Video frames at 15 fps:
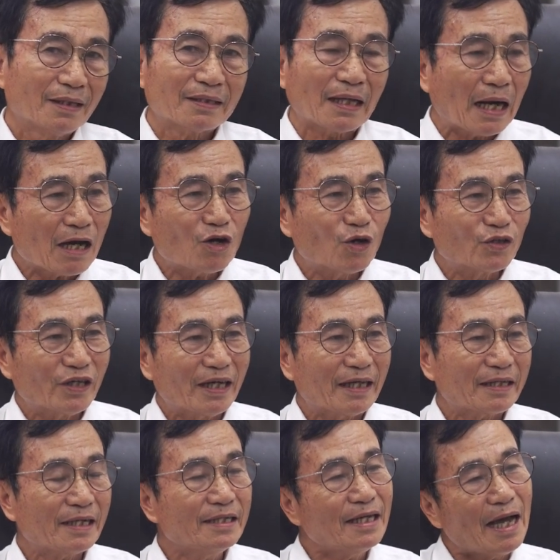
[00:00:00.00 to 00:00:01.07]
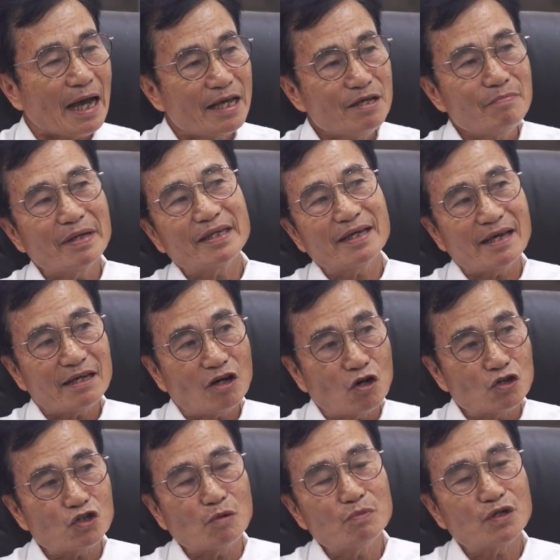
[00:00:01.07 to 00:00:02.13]
tala kong de ke ya i meken
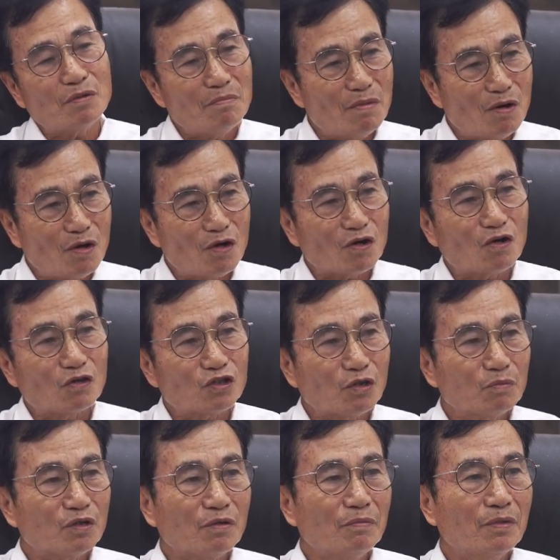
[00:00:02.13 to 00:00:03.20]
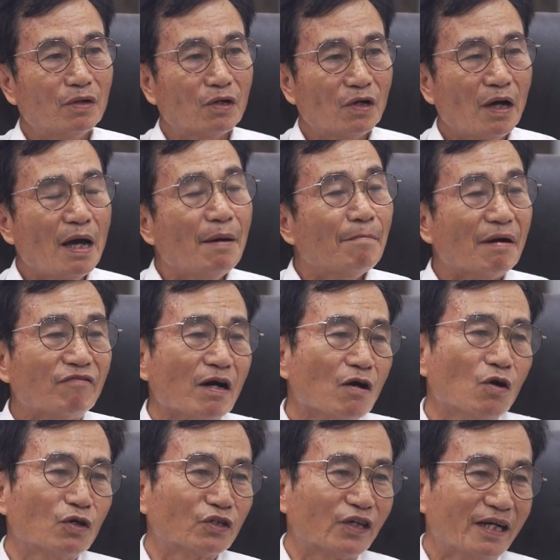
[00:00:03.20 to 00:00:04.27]
kong sam molo ma fa
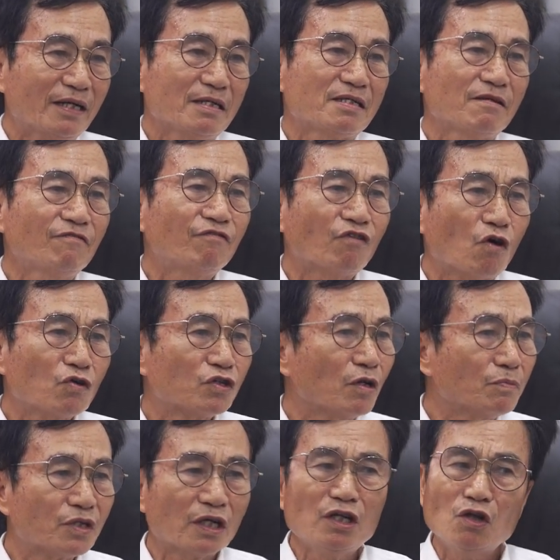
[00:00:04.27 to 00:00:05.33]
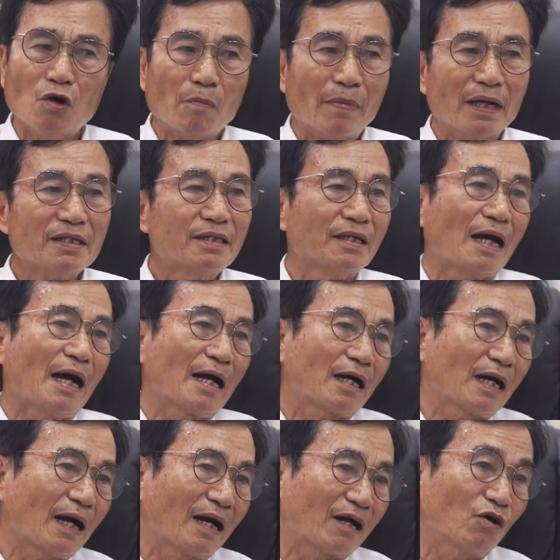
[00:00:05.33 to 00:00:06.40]
kong de le si fong sam san no mang ja
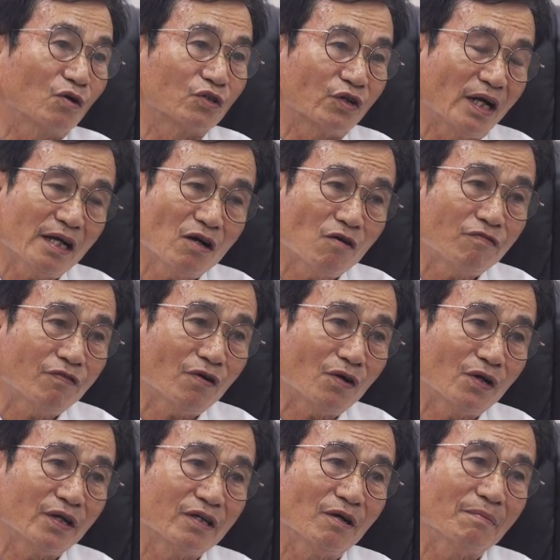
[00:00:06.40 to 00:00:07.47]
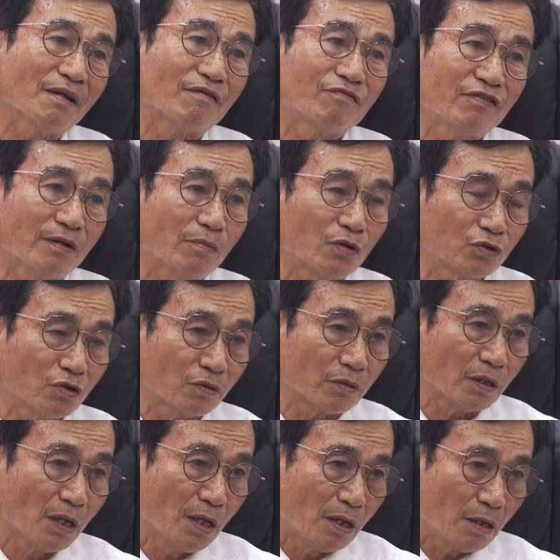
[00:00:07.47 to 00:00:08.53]
kong de le ko fo le on the fep hong de
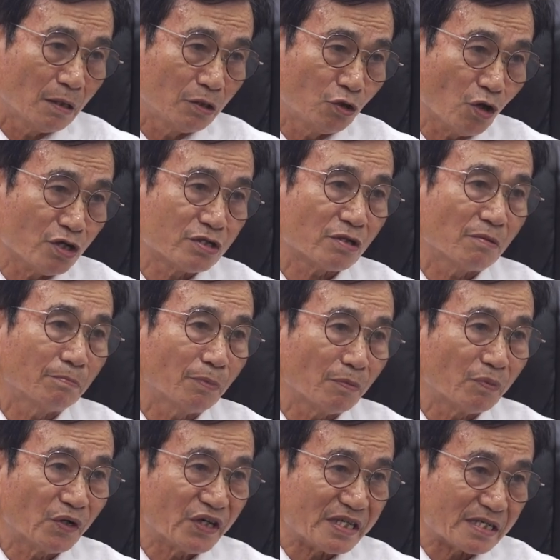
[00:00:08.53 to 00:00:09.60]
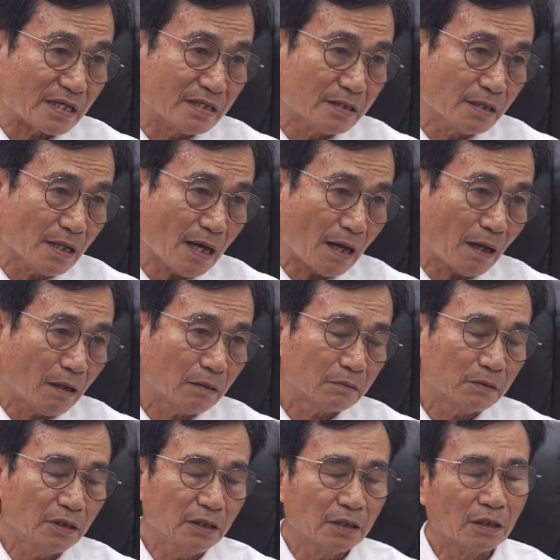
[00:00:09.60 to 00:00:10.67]
dai san population ja
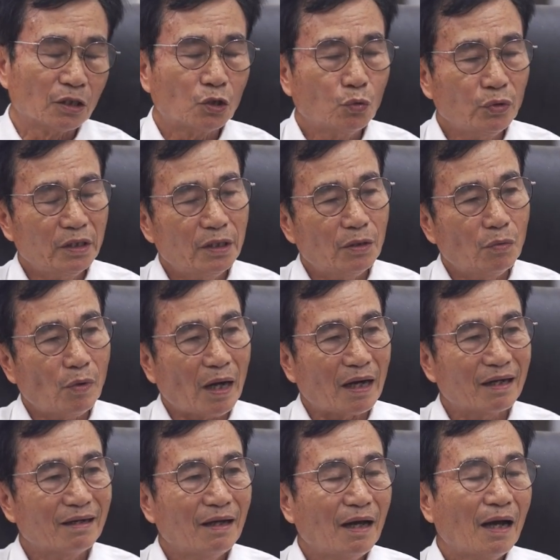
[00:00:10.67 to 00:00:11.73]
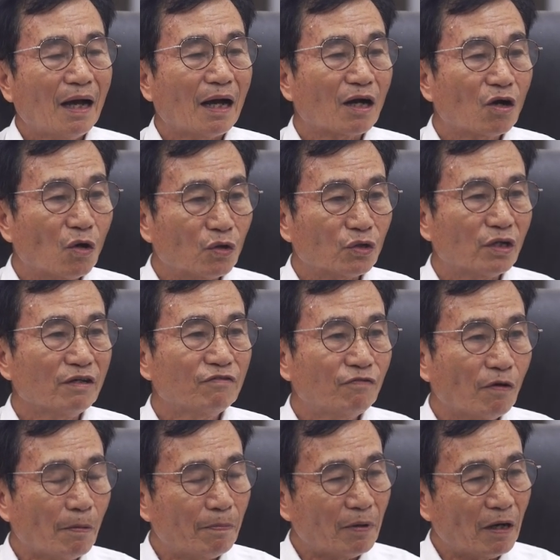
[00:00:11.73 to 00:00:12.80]
in tui de wang kong de
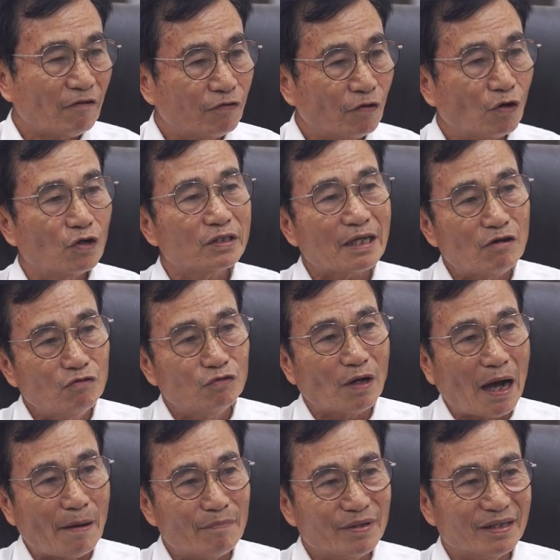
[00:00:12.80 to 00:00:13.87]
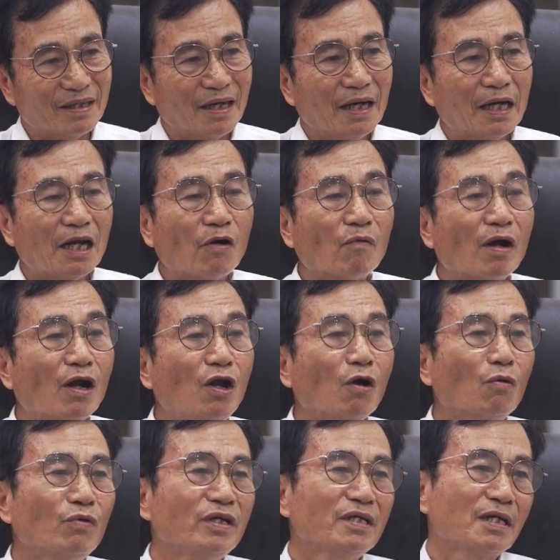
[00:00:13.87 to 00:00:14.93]
fo lo sang u abi na wan
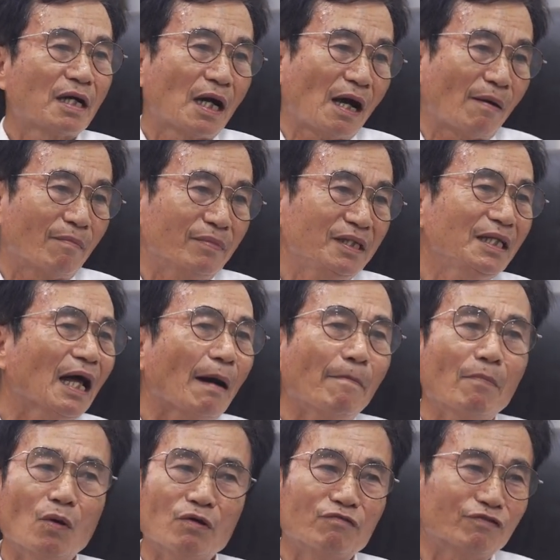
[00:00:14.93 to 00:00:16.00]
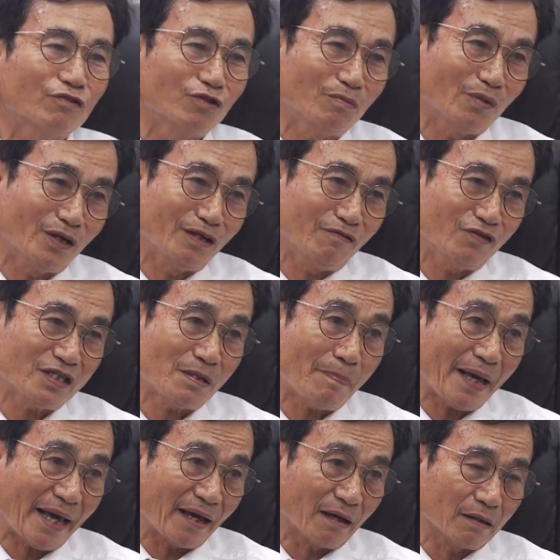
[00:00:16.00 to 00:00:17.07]
low income in up more full money for
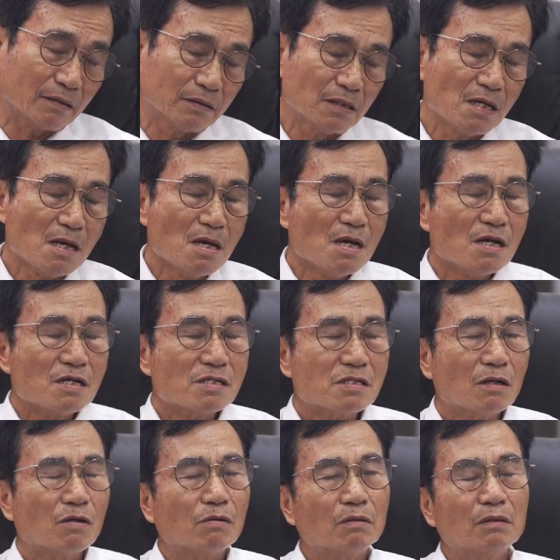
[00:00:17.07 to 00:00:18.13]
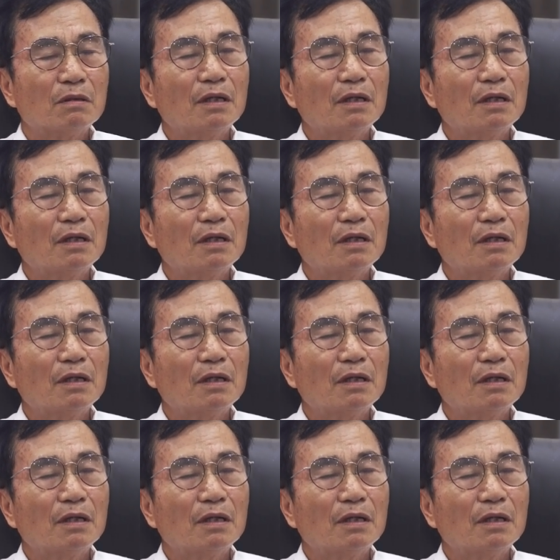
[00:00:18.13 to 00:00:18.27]
spend. So,